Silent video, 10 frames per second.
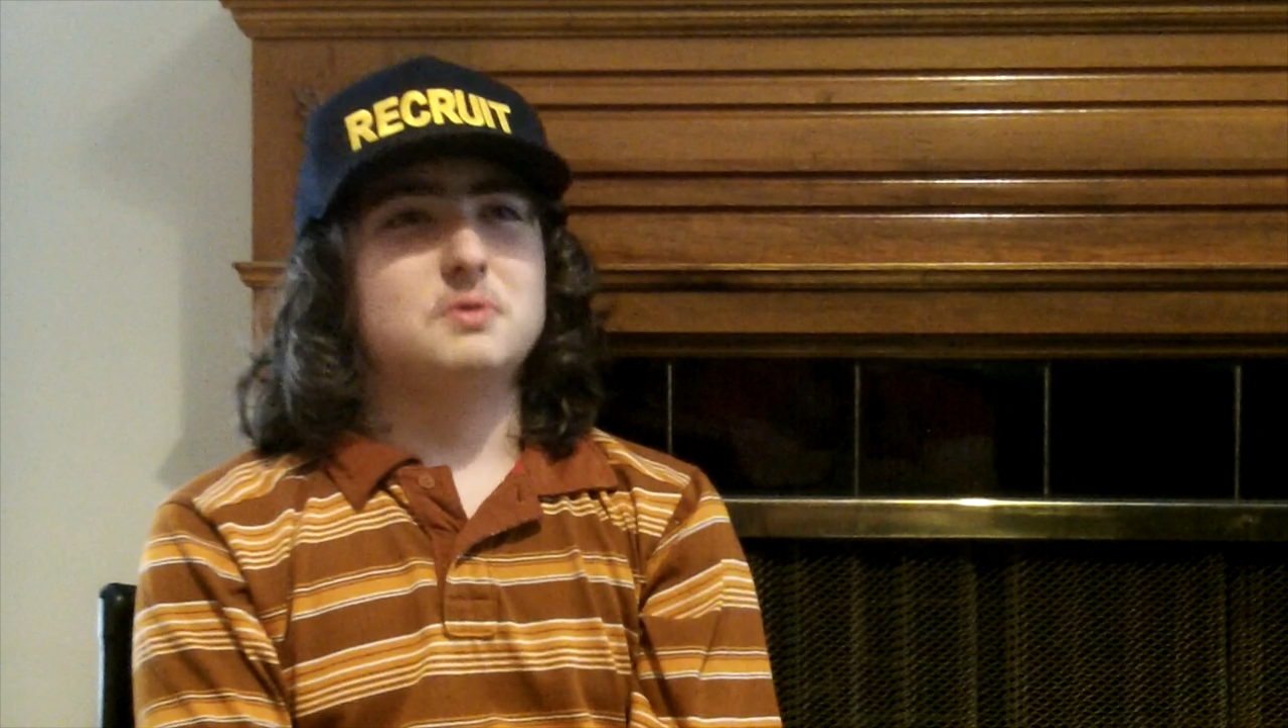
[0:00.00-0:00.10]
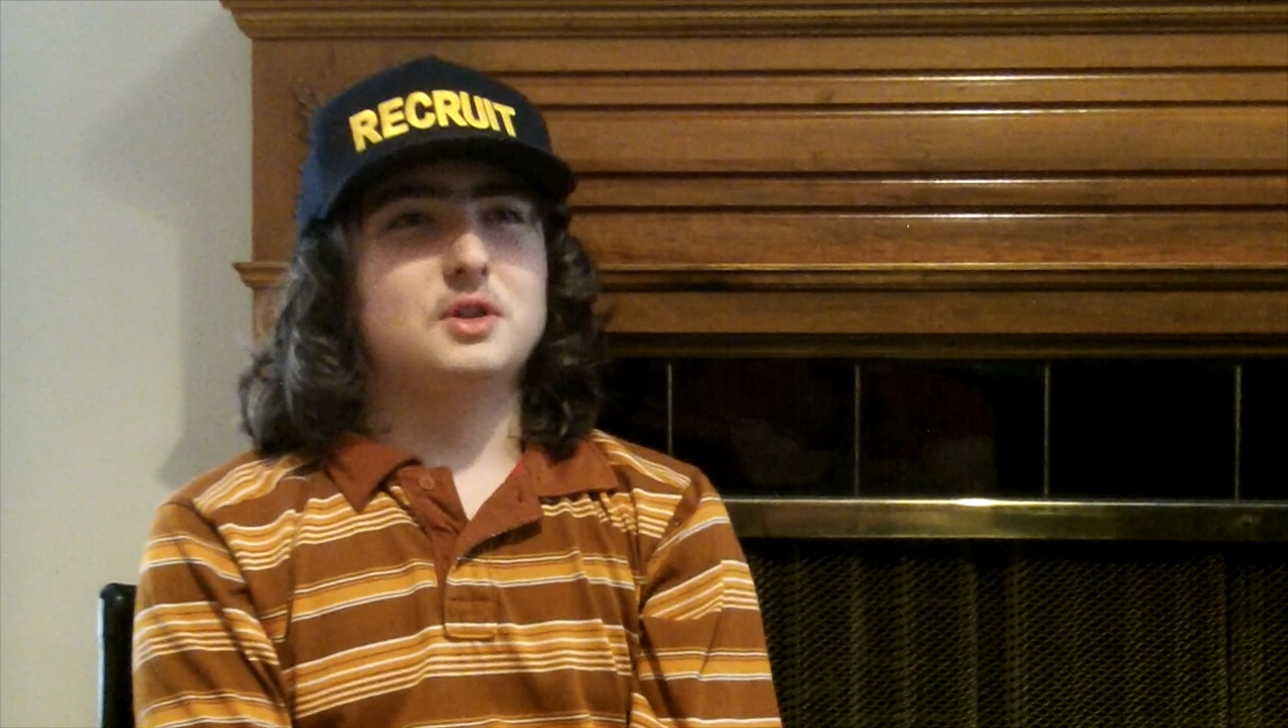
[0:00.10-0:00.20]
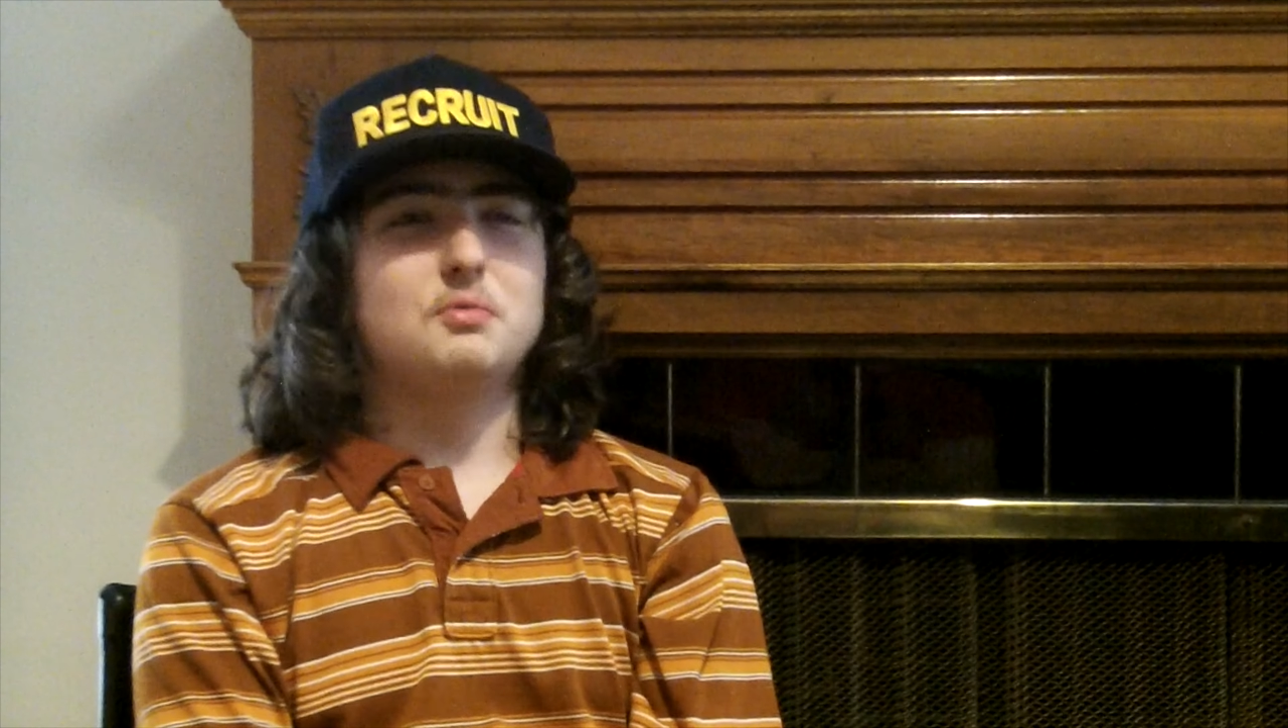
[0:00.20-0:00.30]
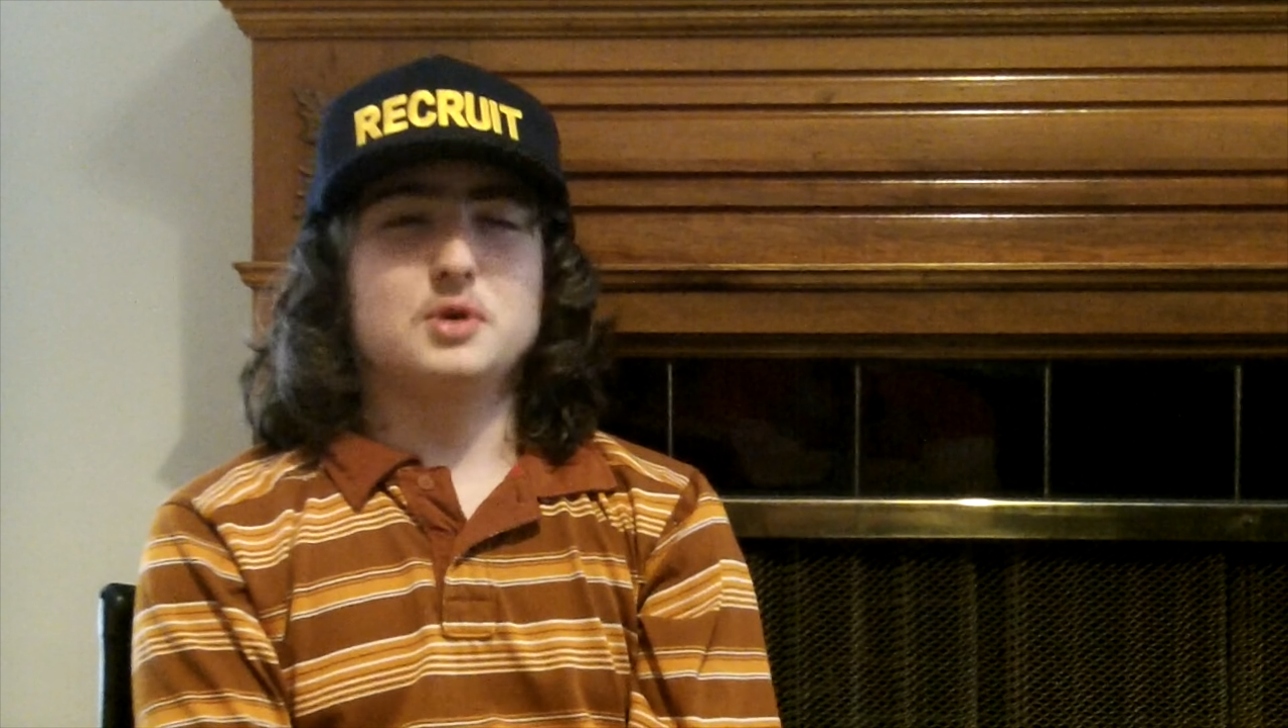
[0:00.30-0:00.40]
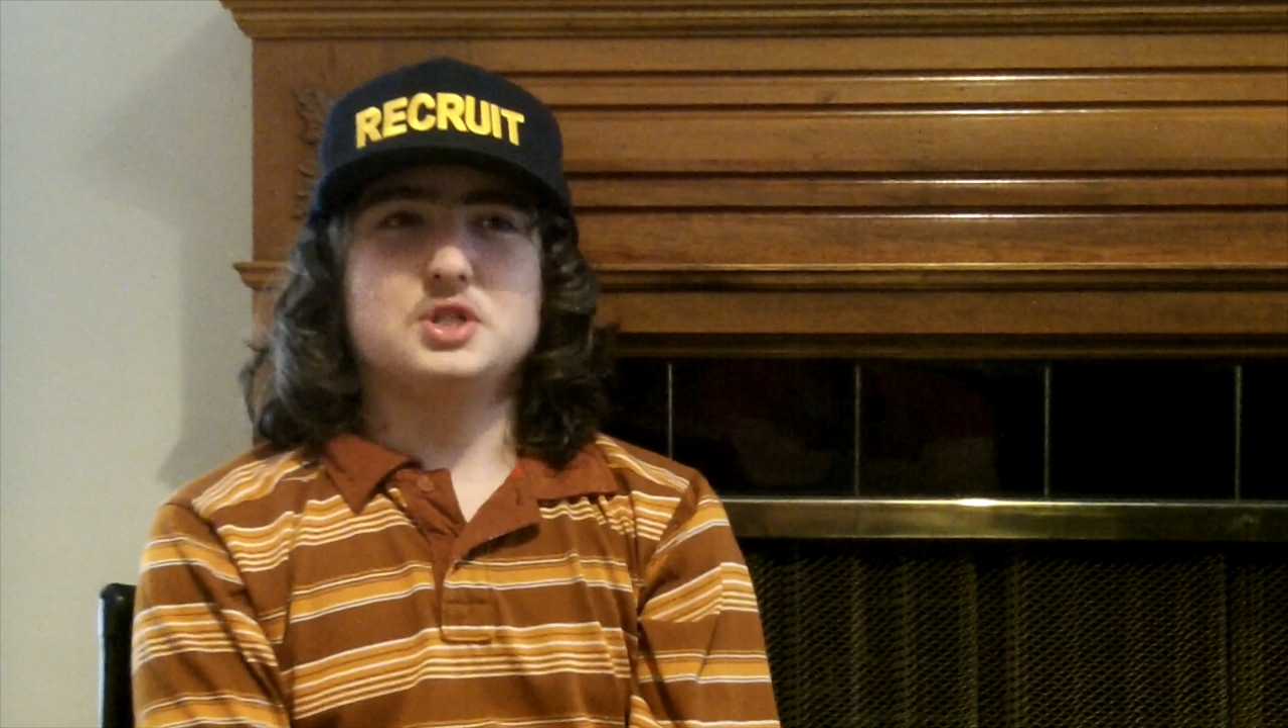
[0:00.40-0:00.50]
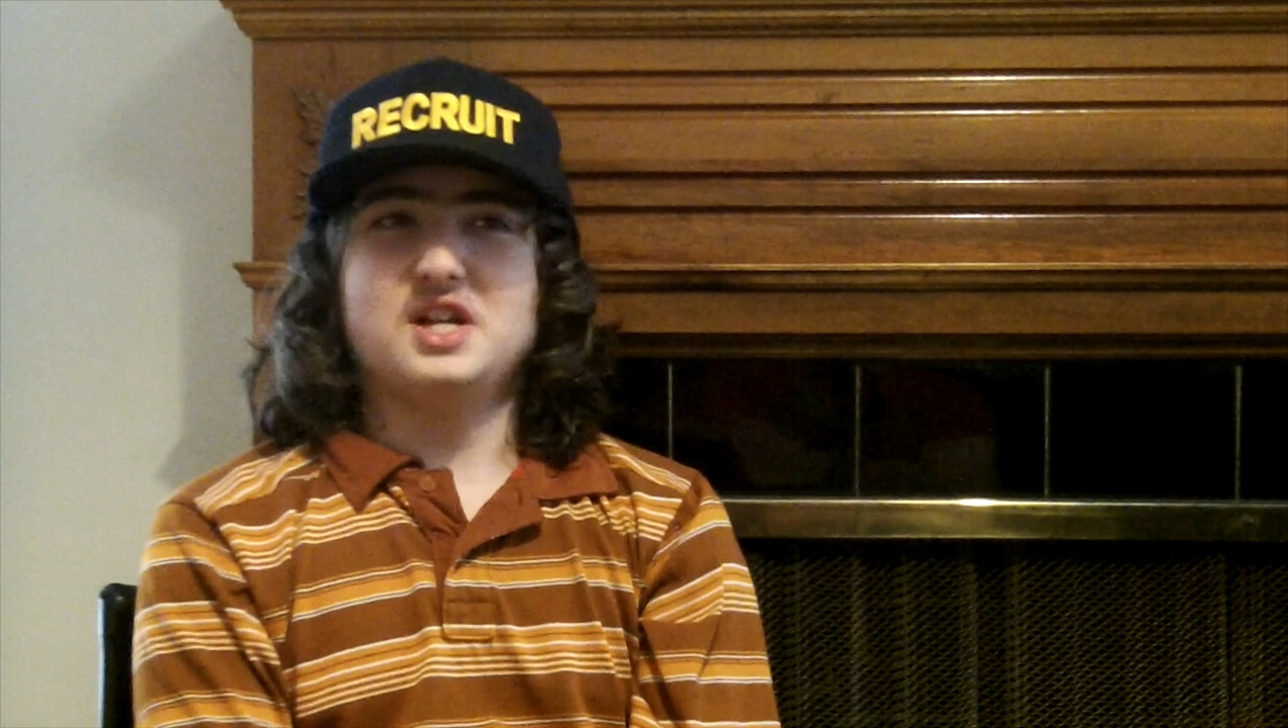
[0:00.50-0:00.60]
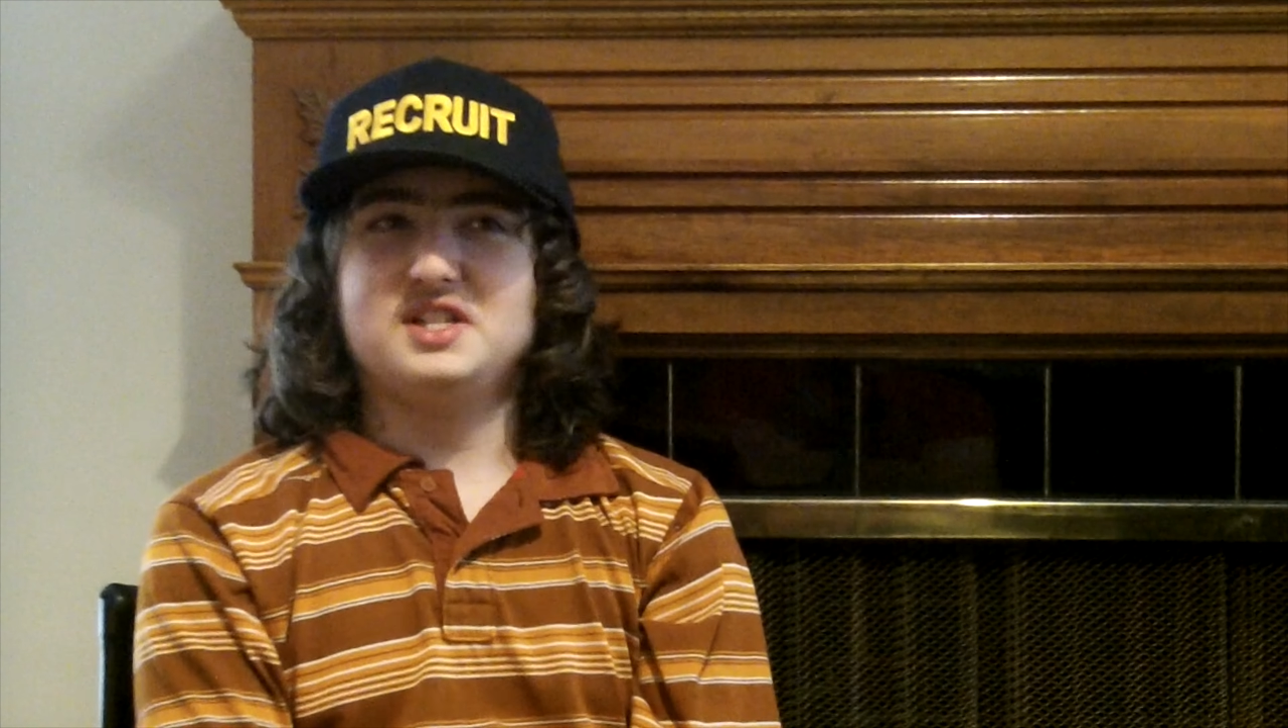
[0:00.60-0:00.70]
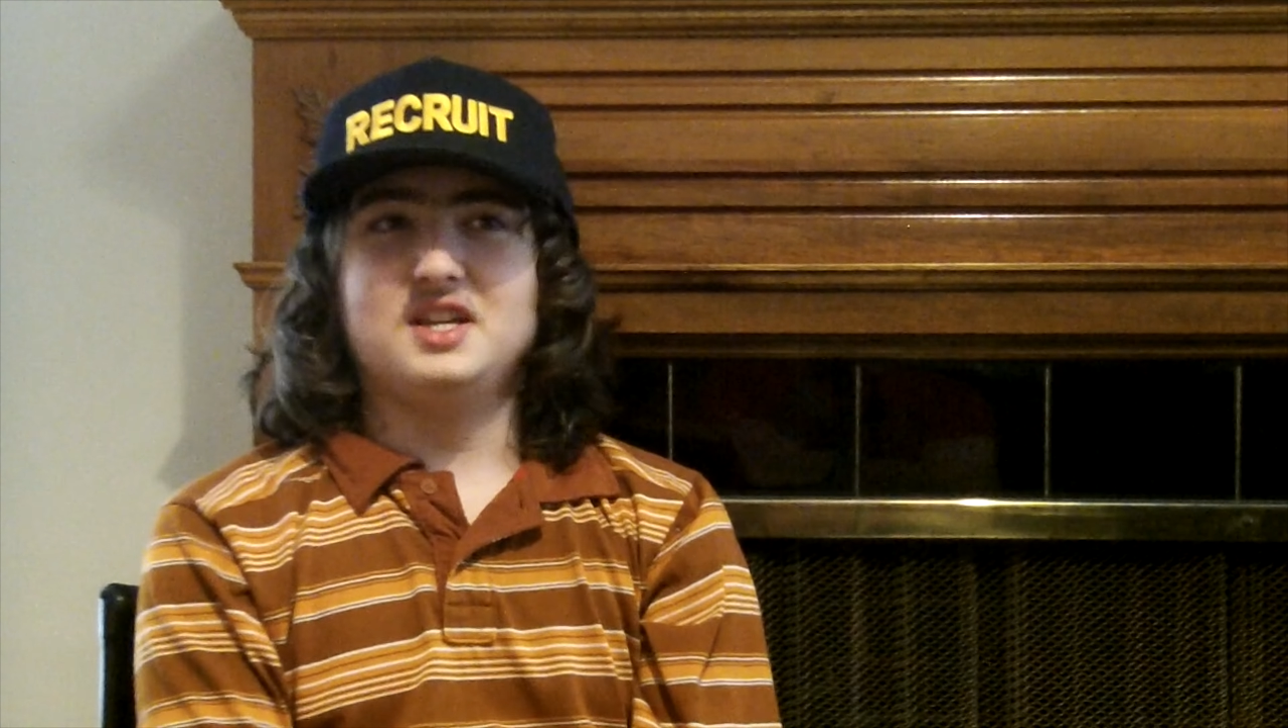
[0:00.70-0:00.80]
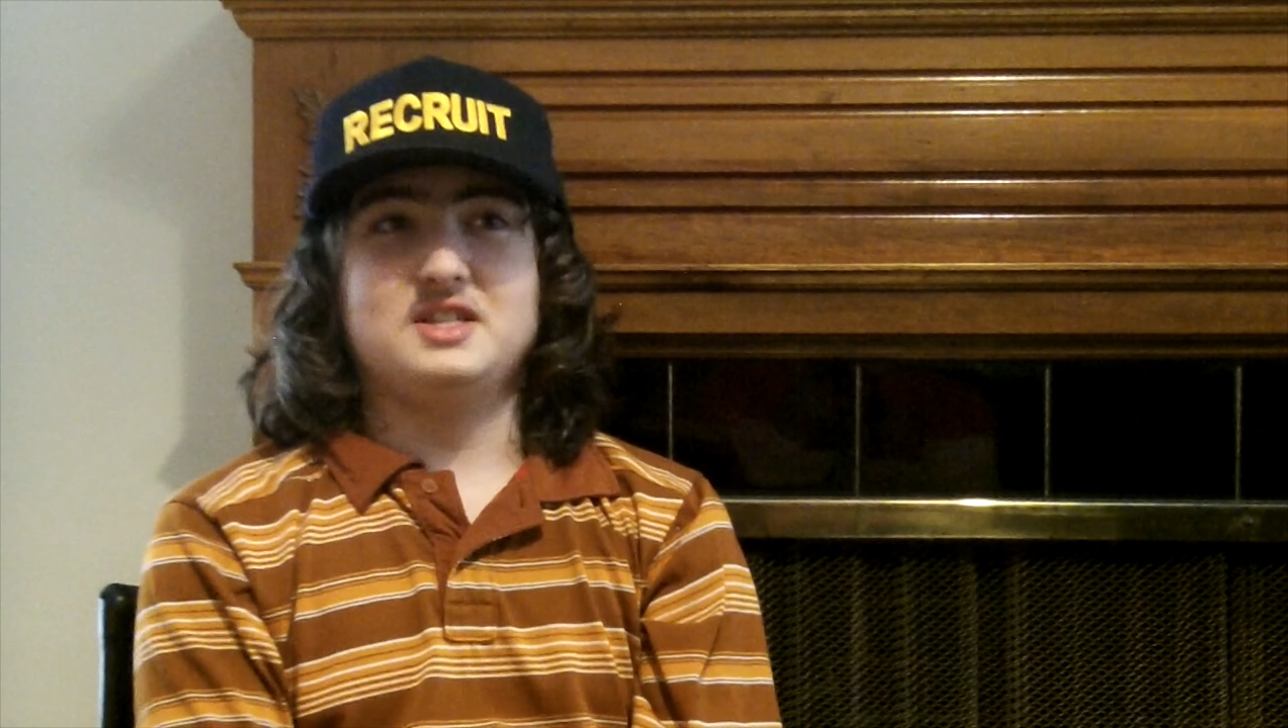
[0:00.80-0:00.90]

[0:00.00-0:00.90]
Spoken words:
of the worst ideas